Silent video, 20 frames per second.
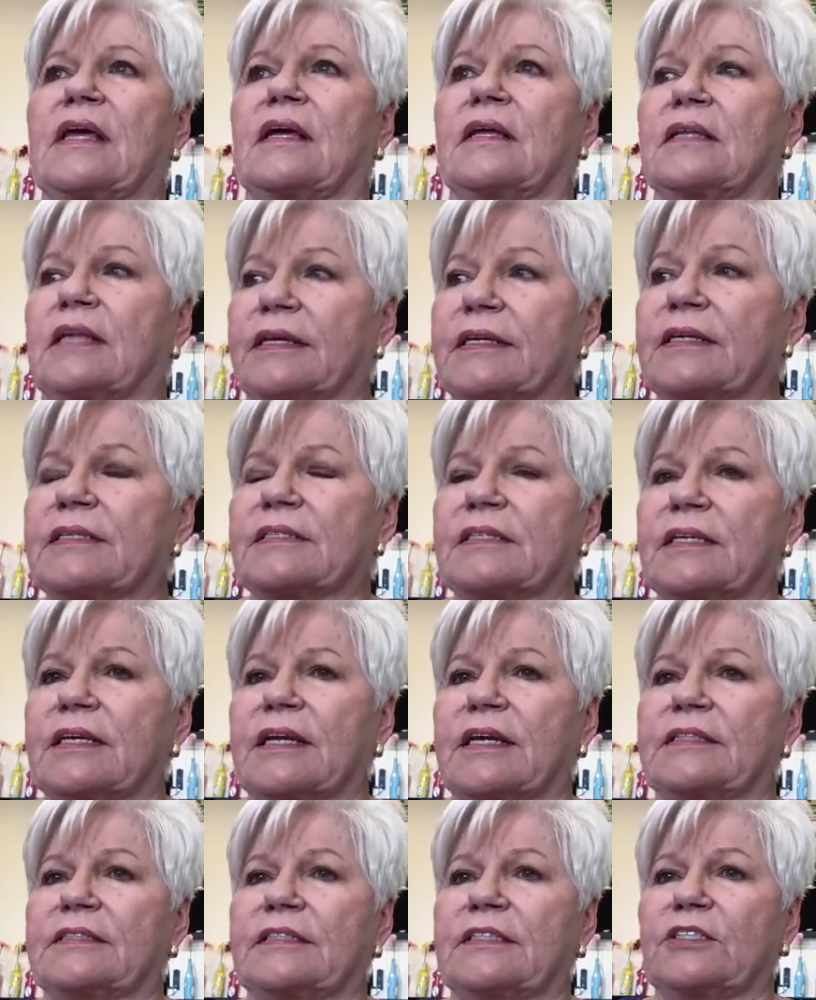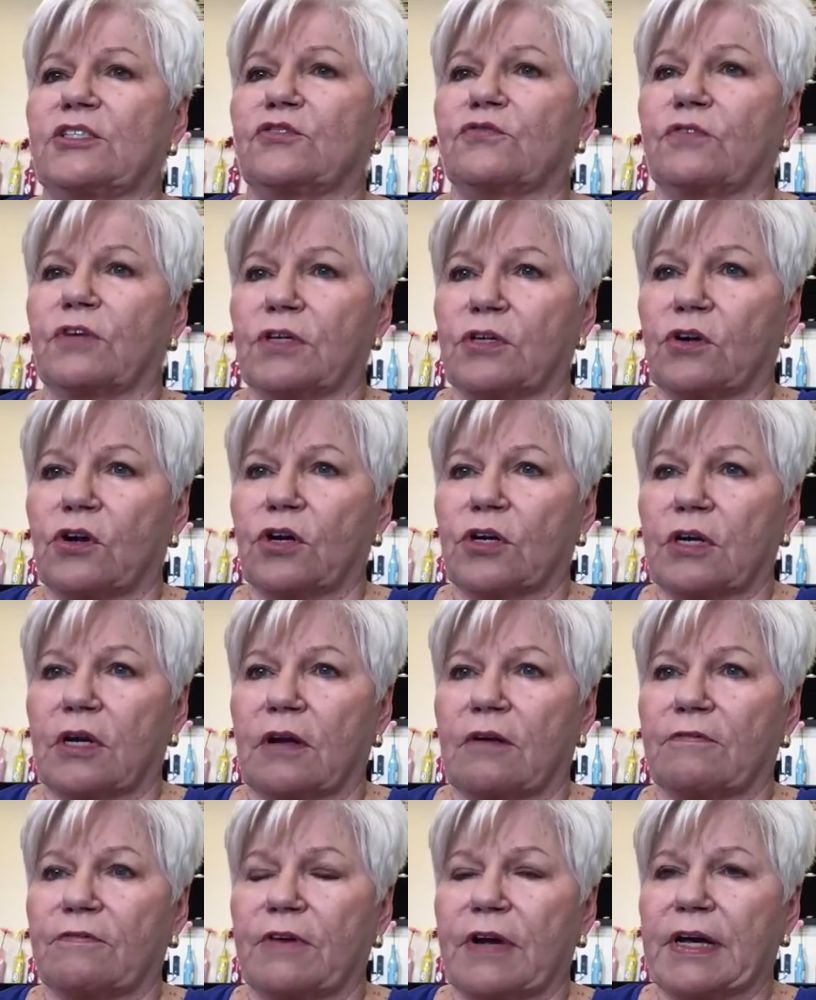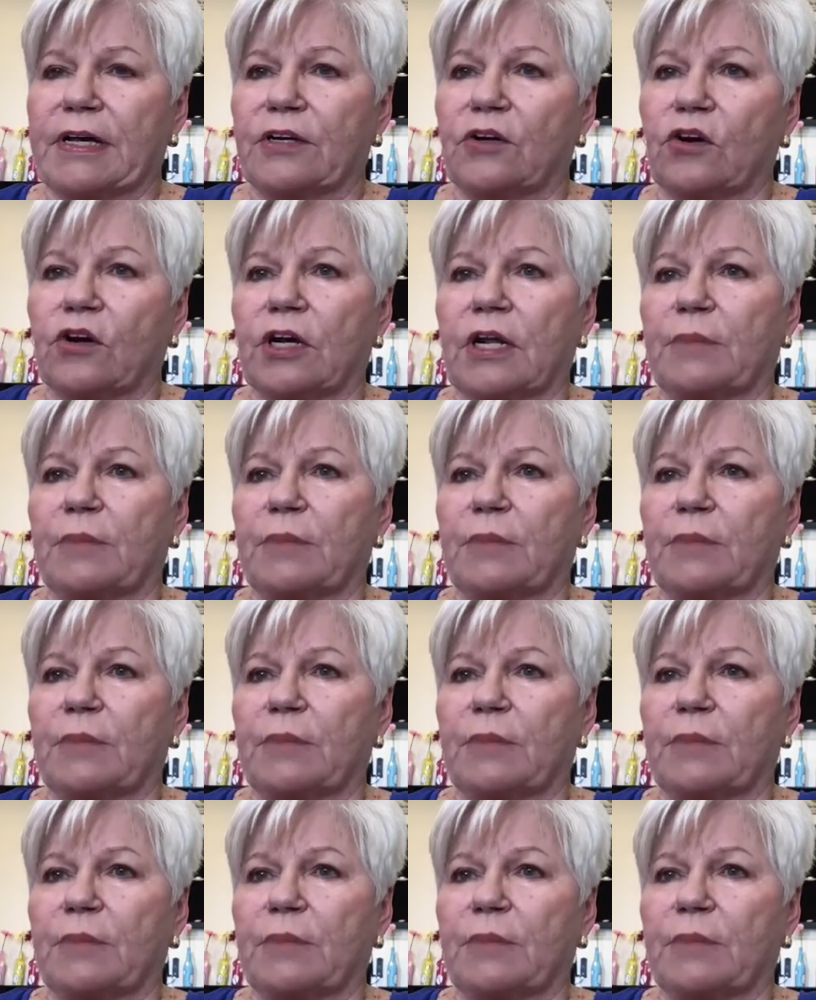like I said, I teach fun art, not fine art.